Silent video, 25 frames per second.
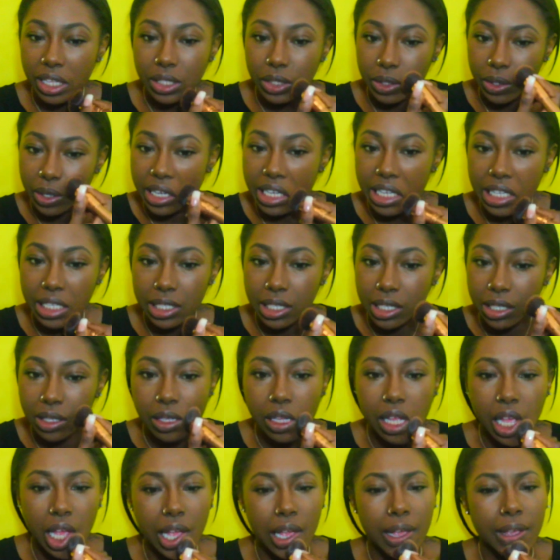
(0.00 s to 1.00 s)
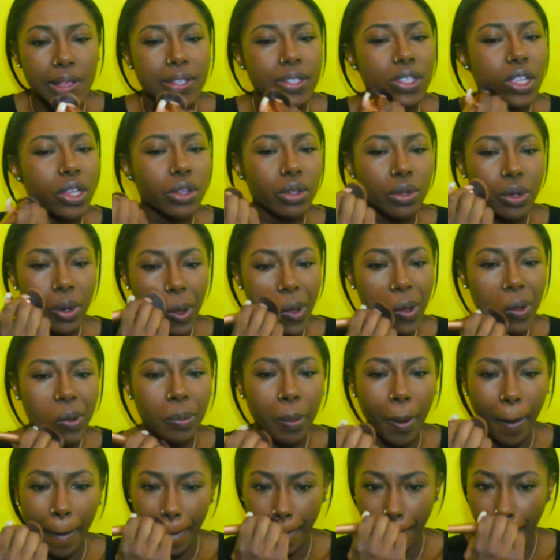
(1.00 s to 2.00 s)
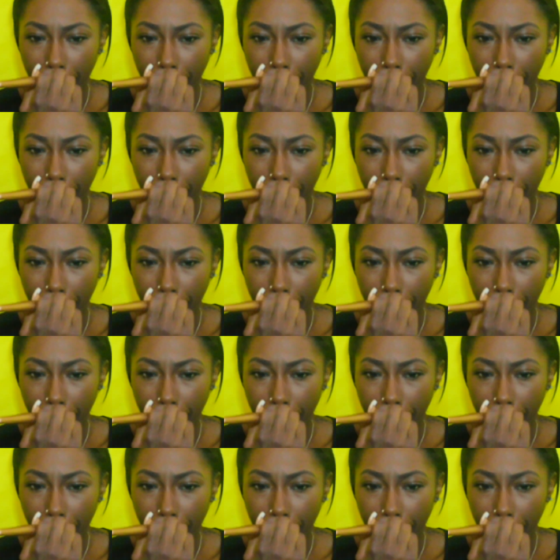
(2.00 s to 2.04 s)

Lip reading: that's crazy. So, you know,